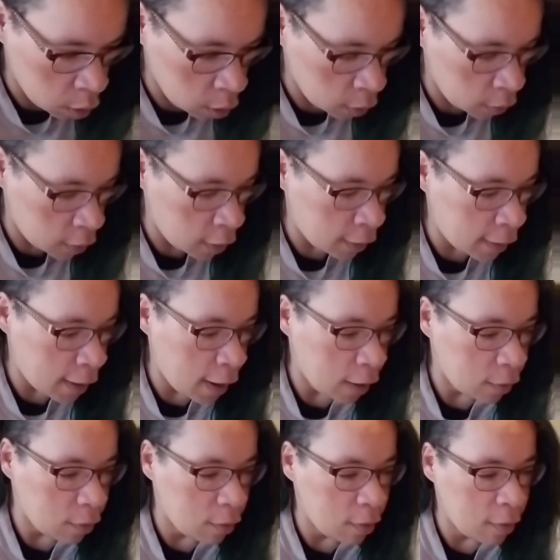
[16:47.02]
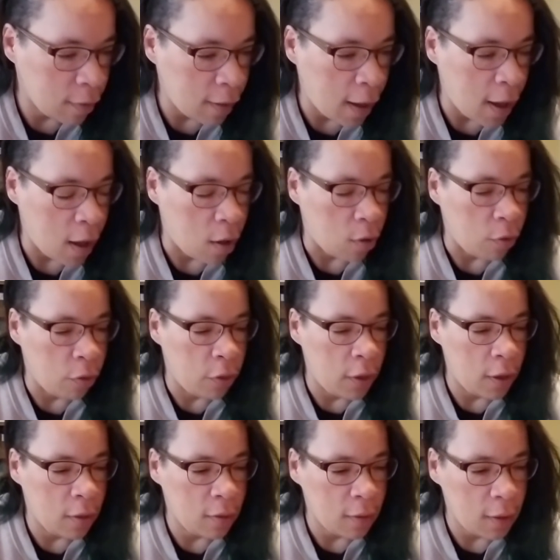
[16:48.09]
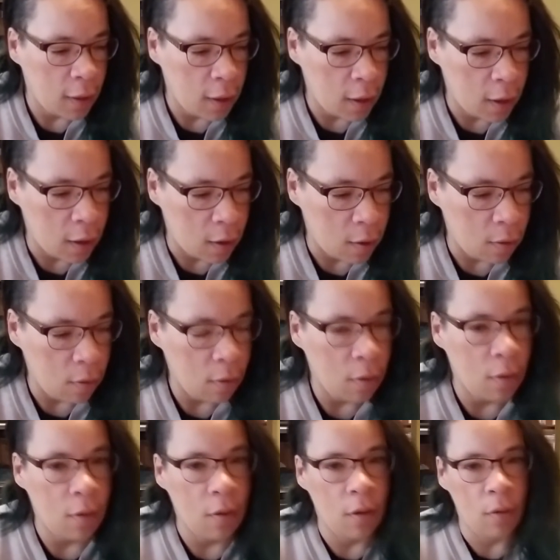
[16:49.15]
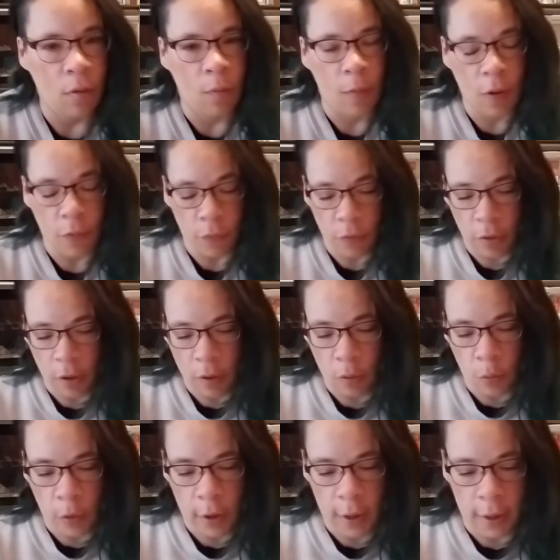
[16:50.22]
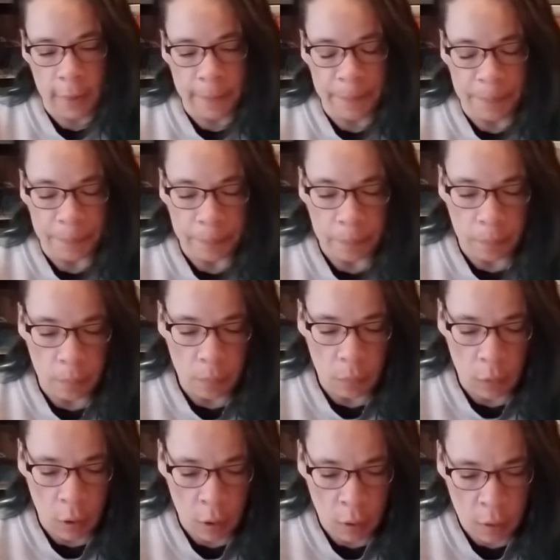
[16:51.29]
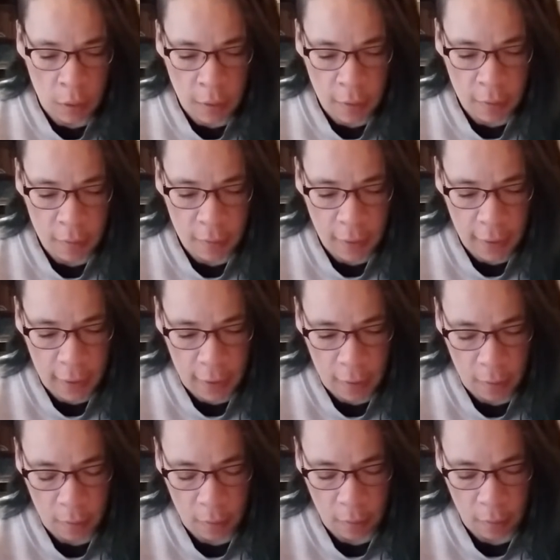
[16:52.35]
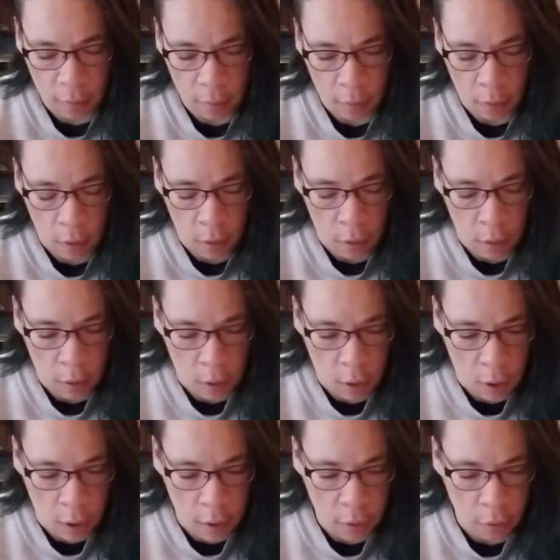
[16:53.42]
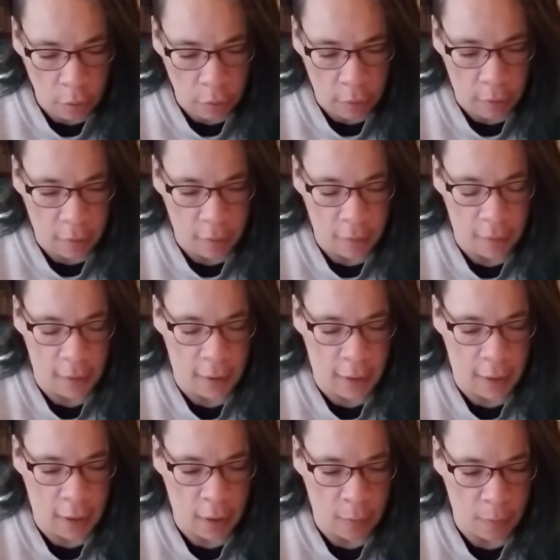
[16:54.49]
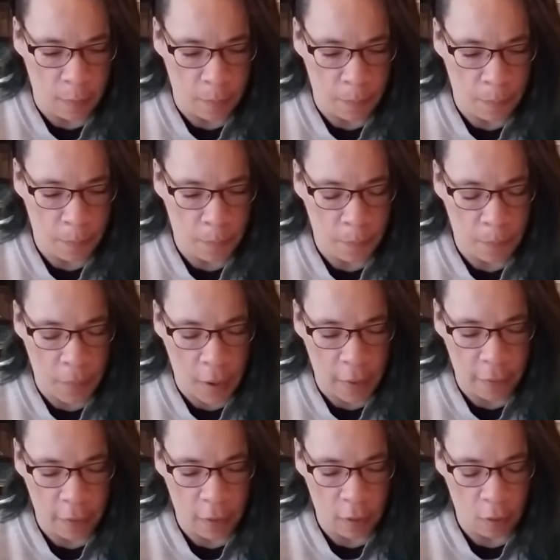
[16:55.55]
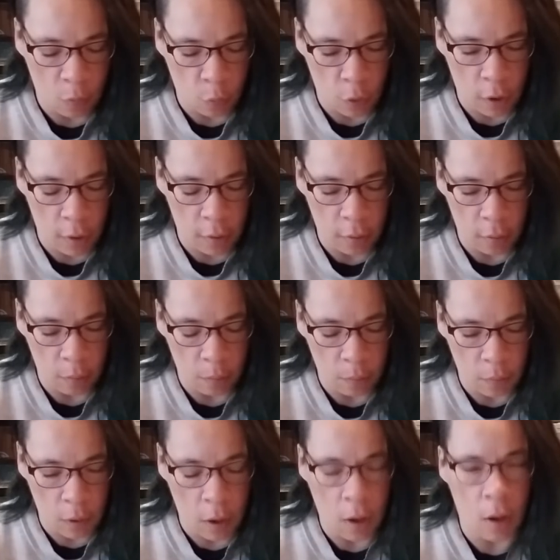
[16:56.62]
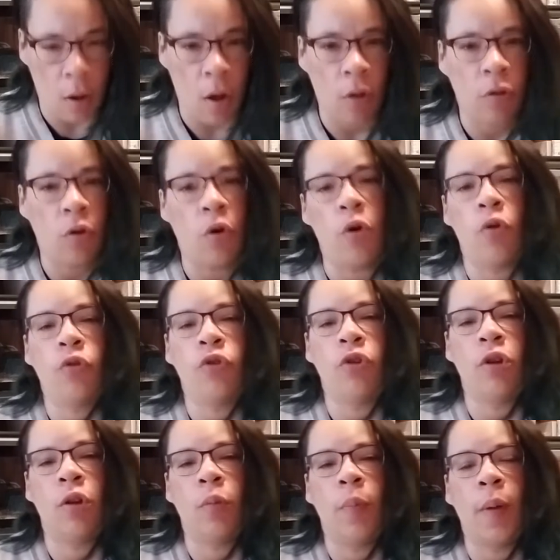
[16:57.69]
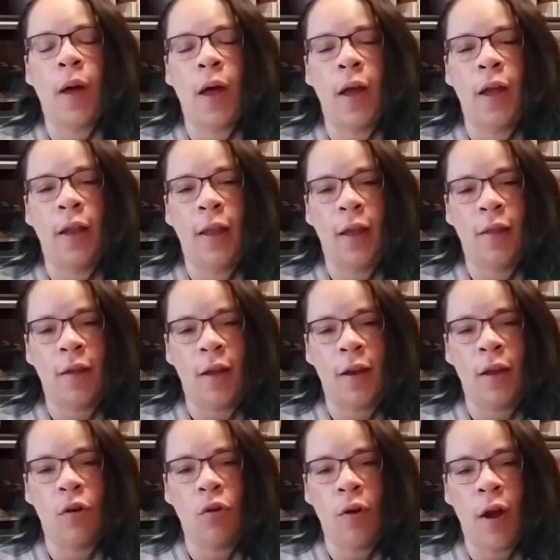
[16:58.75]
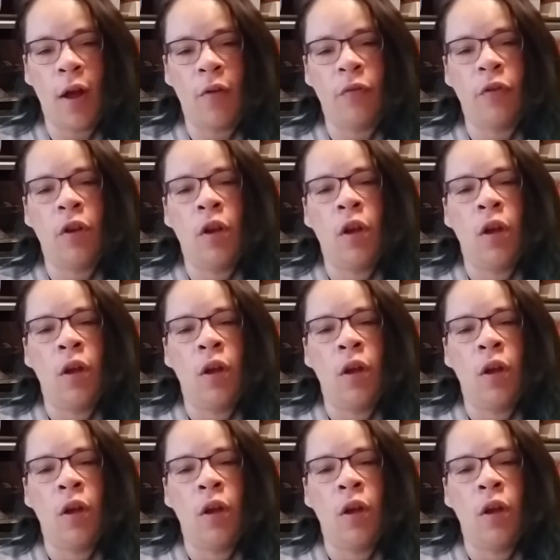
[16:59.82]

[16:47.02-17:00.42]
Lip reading: The next Sal, this is, excuse me for things wiggling, this is Under the Sea, and this was also hosted by Lakeside Needlecraft.